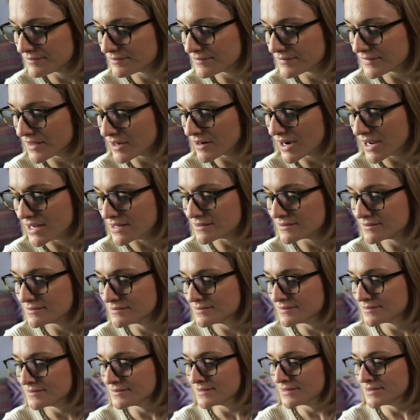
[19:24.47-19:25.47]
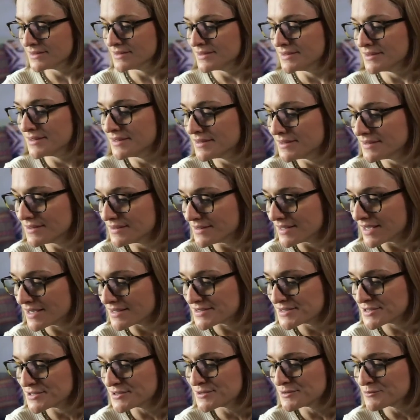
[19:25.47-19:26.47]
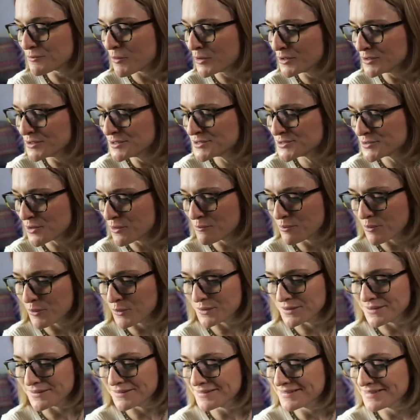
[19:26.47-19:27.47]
right. Yes, water is so important.